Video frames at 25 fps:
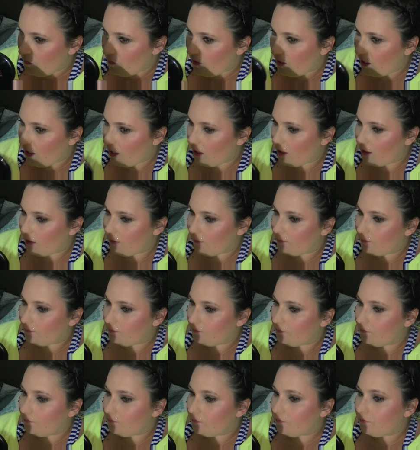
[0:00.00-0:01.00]

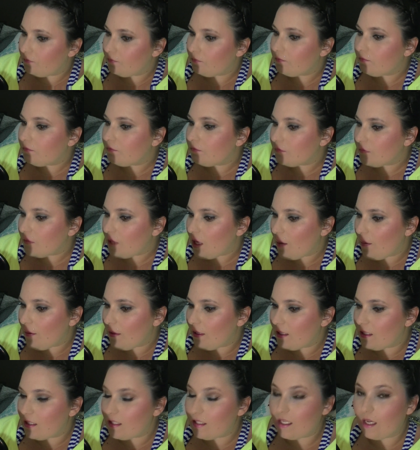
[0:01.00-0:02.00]
I
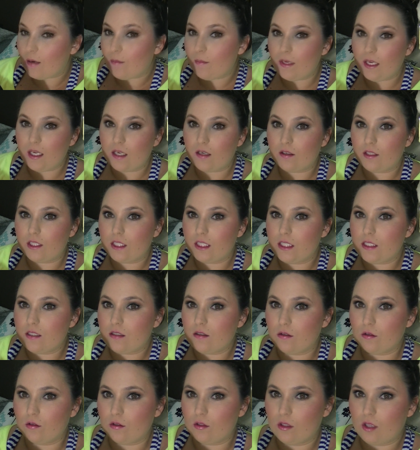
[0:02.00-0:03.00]
mean, some areas
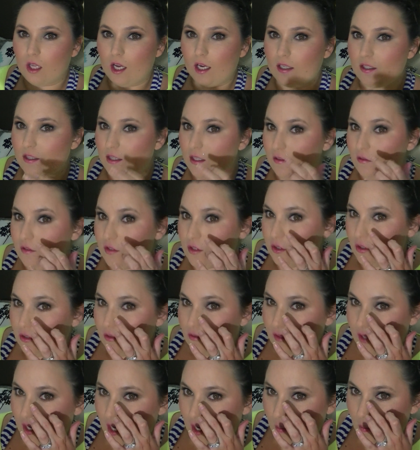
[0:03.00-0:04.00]
look like they've sort
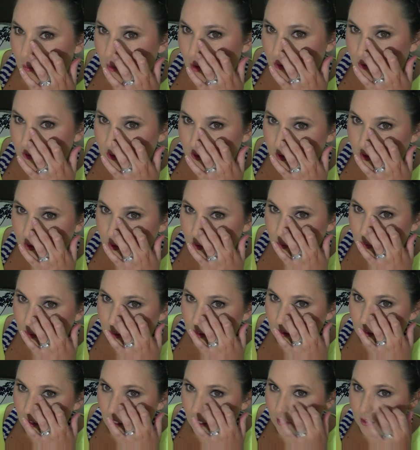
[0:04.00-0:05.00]
of come off a little
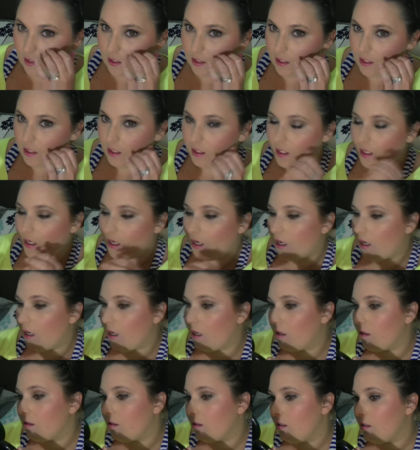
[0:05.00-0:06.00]
bit, like
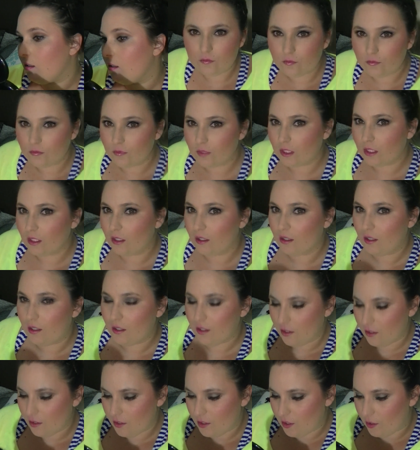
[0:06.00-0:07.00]
here.
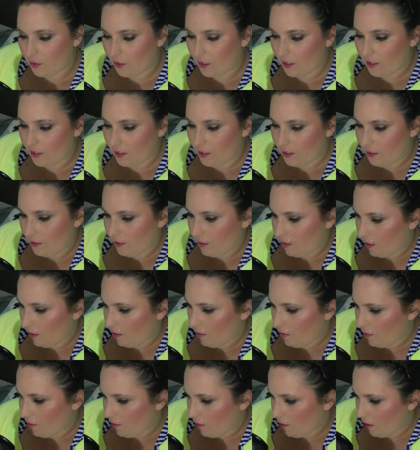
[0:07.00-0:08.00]
So I
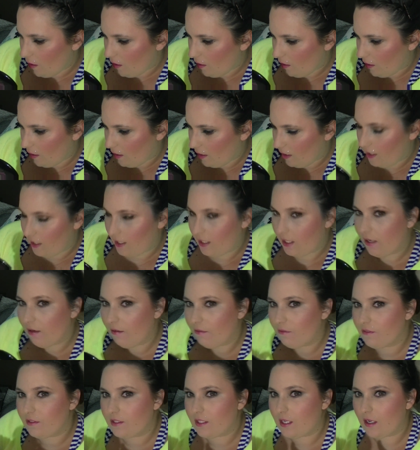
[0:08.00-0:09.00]
think I
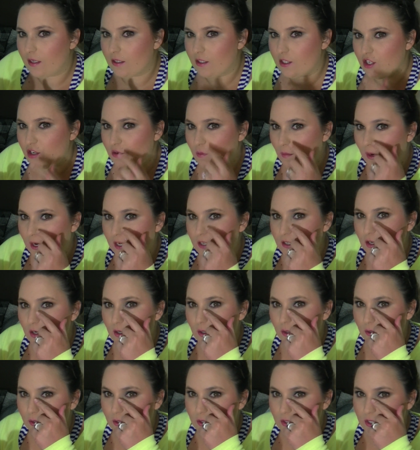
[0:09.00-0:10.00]
have touched my
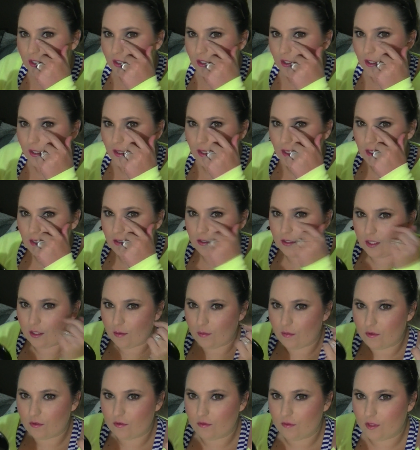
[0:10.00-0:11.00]
nose, and I think
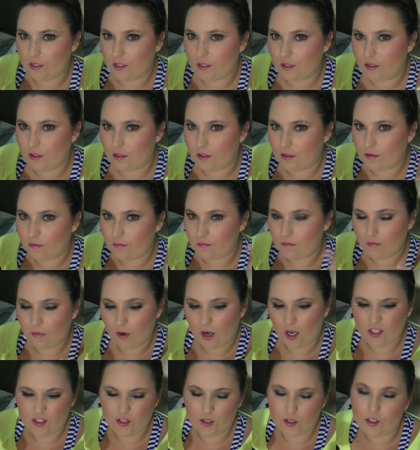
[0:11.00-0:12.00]
some of the,
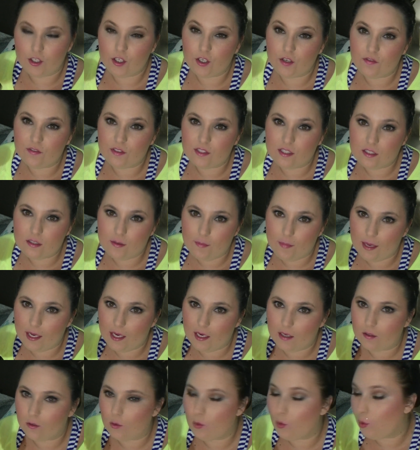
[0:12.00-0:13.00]
I don't know if it's the
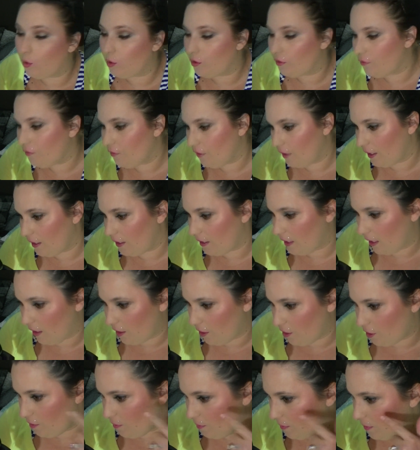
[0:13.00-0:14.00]
powder or the
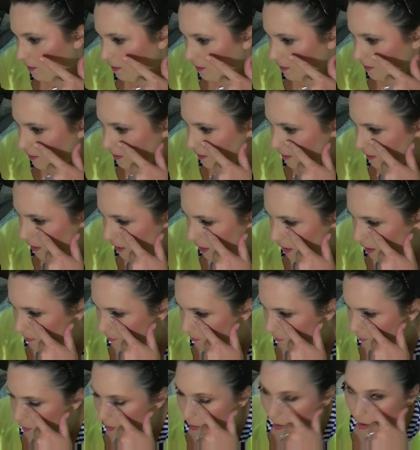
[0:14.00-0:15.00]
foundation, but it's
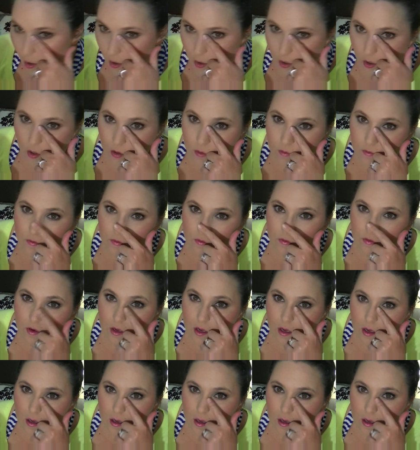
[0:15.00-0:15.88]
come off.